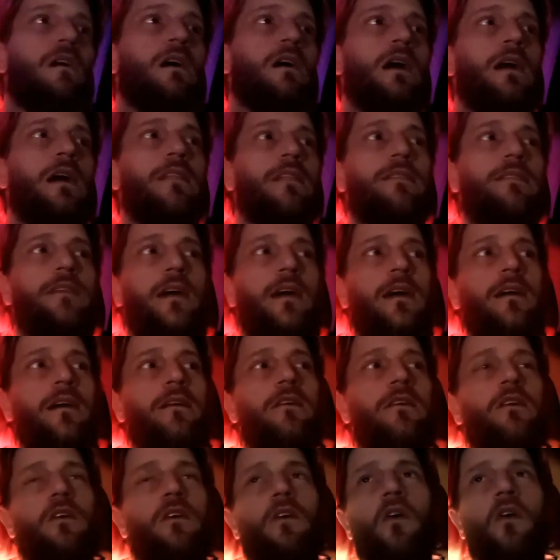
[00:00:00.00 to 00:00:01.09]
I
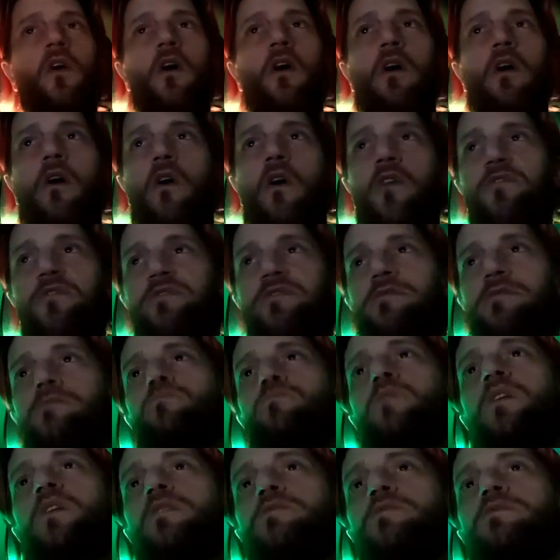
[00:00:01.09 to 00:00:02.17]
think all
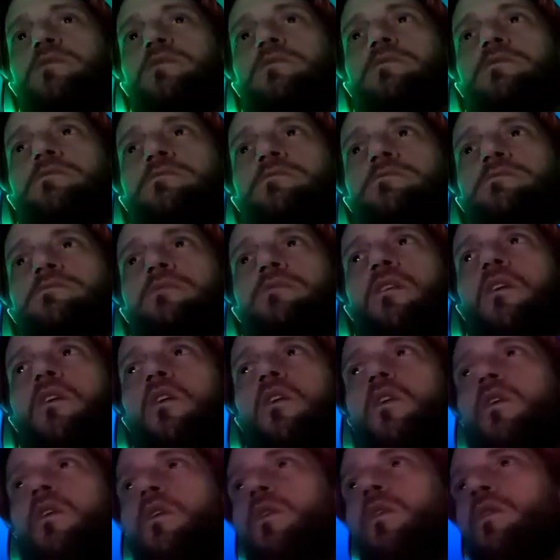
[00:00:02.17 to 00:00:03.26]
situations,
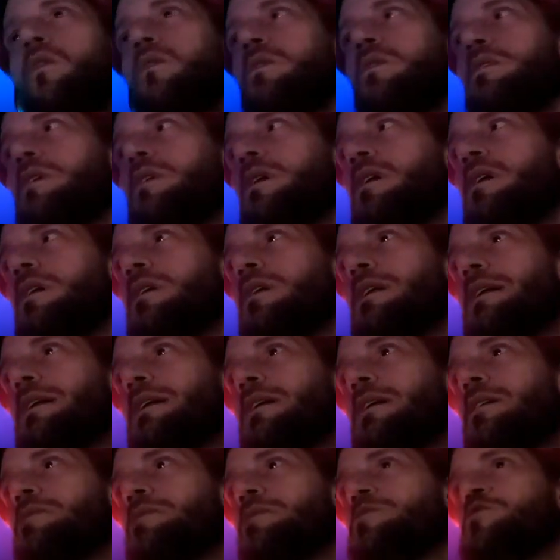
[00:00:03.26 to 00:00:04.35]
all
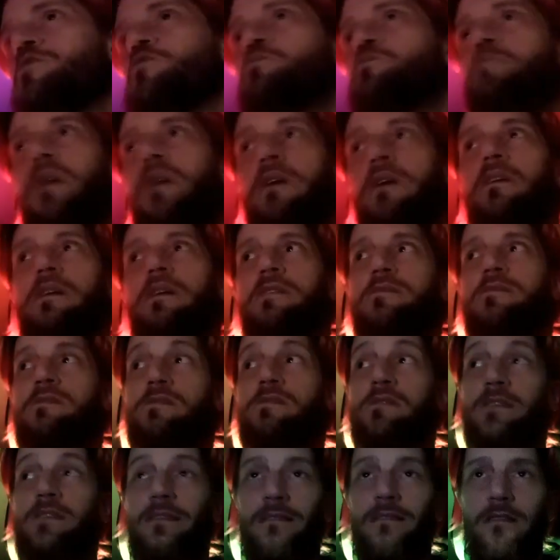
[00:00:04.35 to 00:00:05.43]
experiences
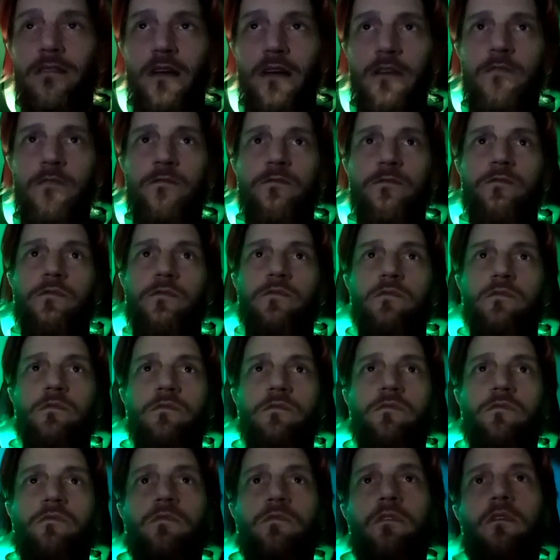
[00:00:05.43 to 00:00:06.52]
in life
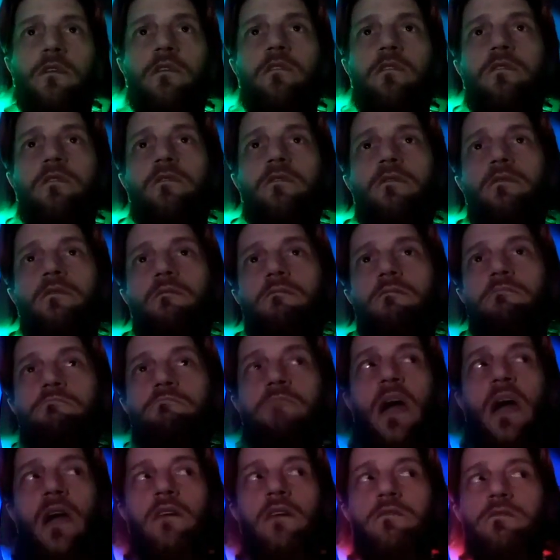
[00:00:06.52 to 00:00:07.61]

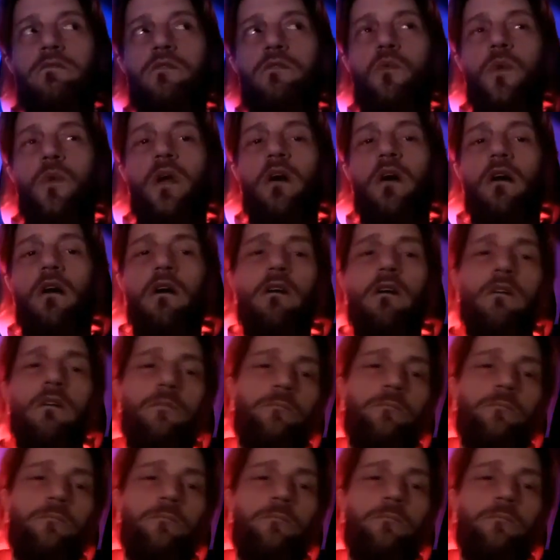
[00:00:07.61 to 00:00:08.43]
make us who we are.